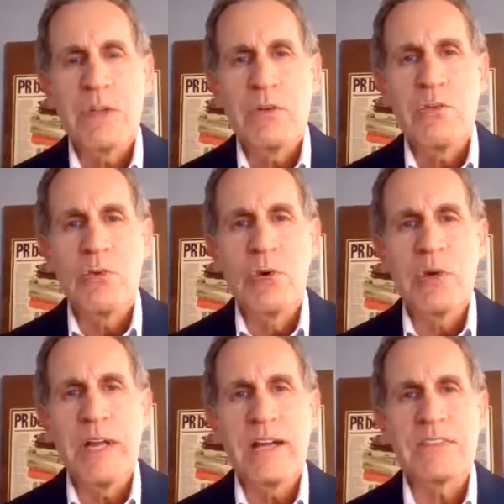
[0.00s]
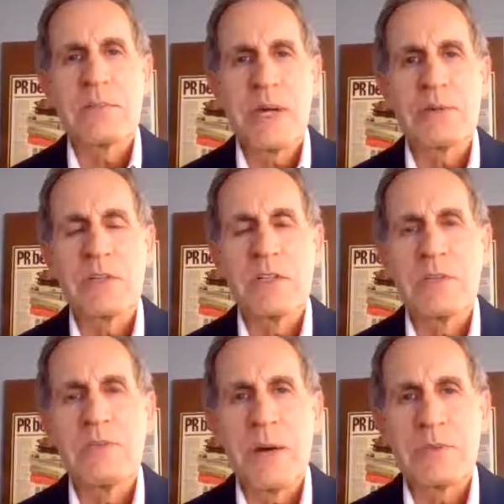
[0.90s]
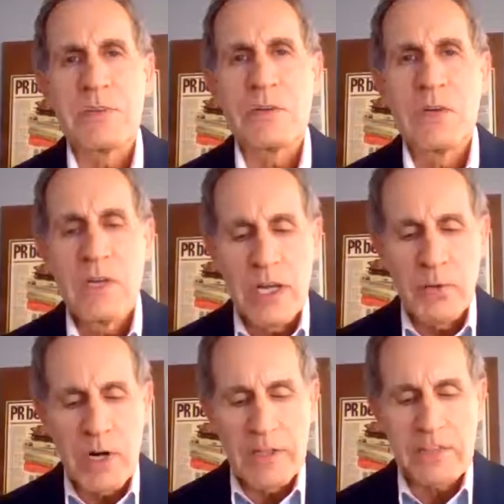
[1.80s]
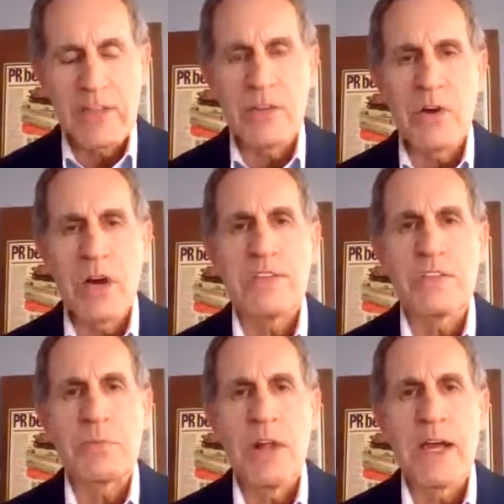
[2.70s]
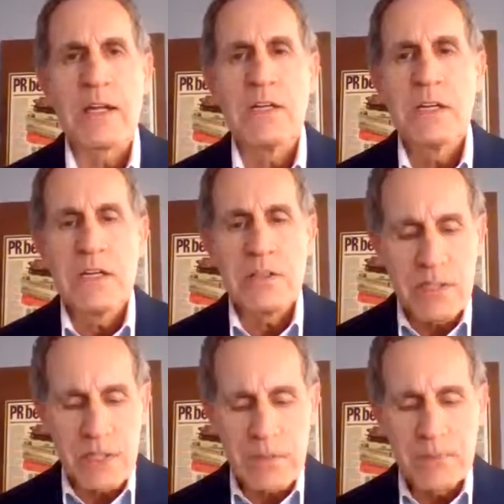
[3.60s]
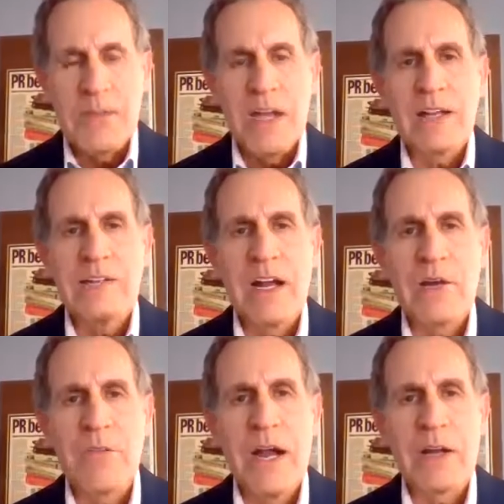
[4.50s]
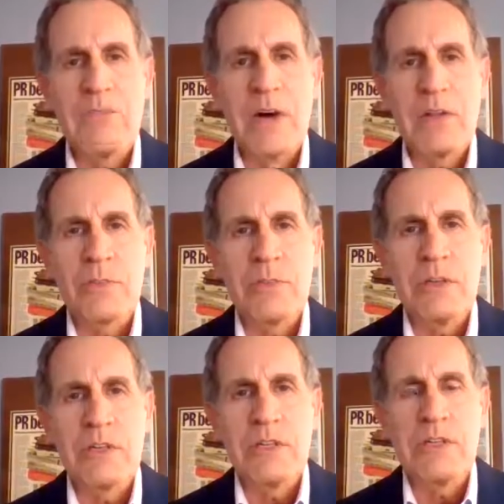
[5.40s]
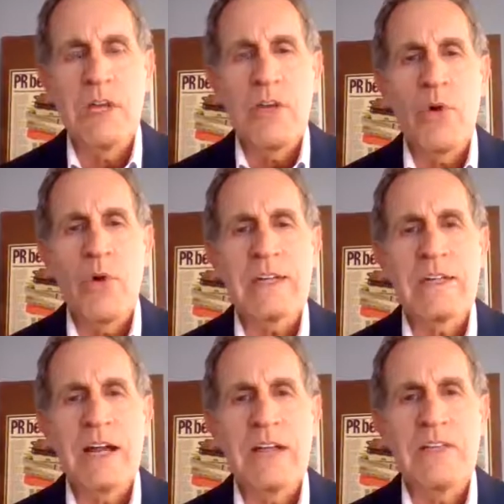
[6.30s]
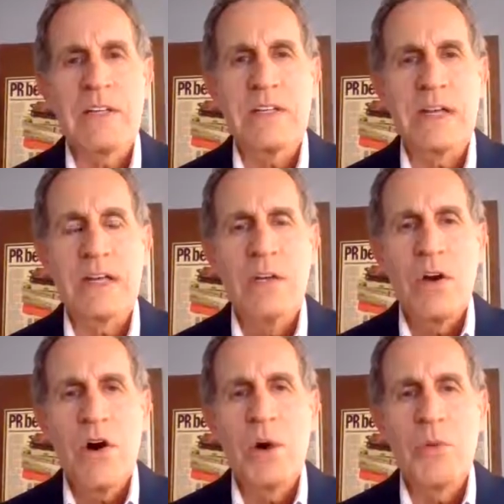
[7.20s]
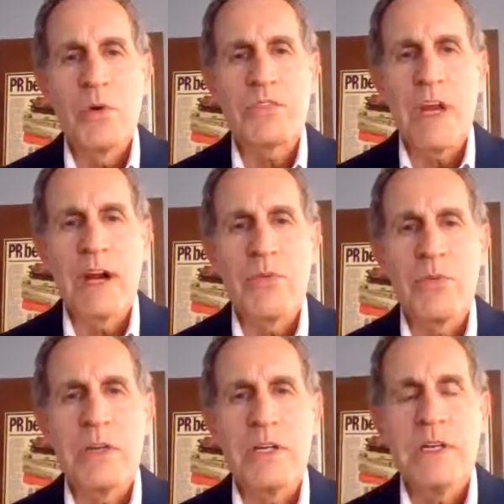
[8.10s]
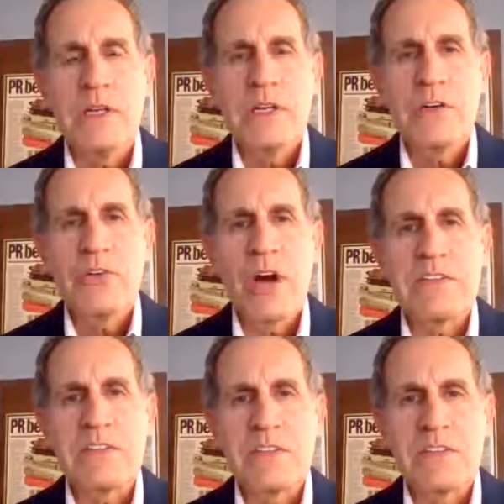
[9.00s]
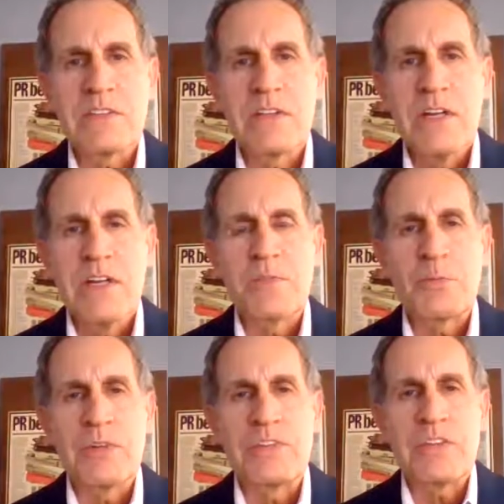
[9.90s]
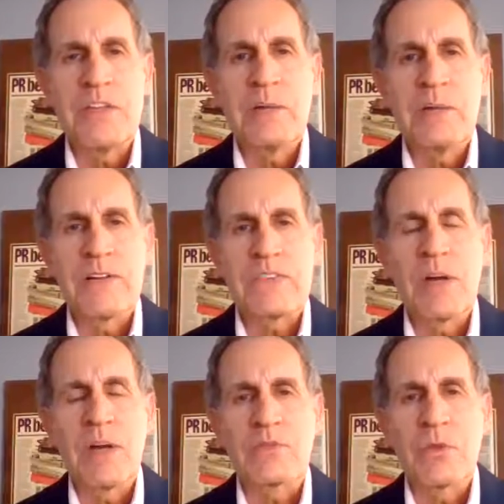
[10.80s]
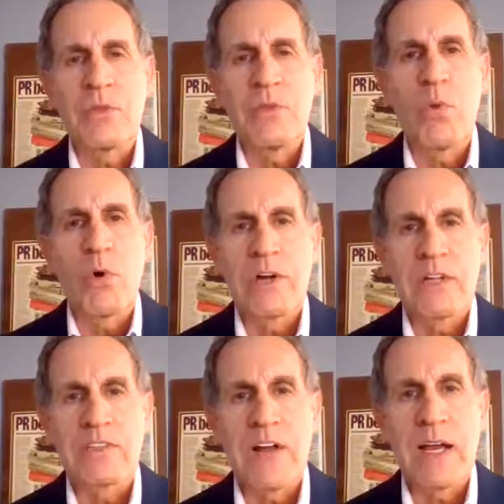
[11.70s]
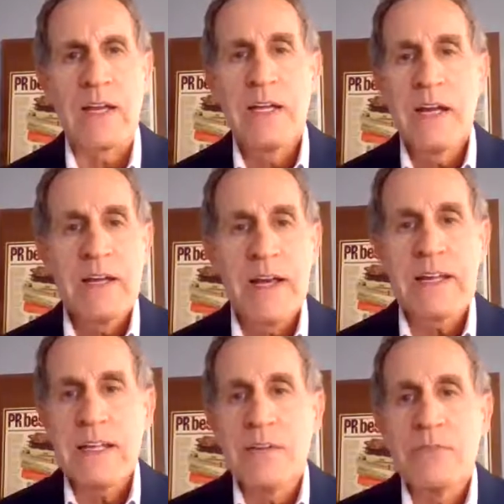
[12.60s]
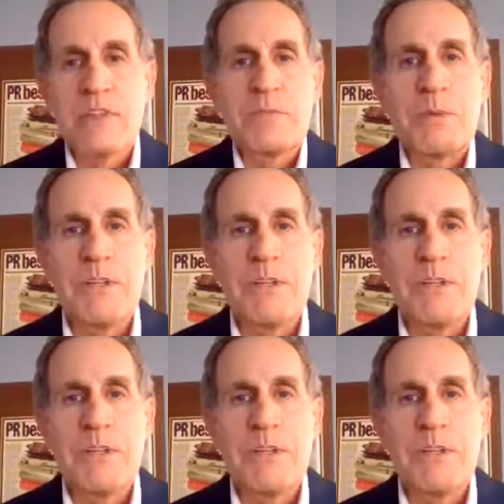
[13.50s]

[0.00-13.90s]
really has to be able to live up to. And when I say the crisis plan and identifying vulnerabilities, recognizing that almost every crisis is preceded by some sort of a warning sign. In fact, even this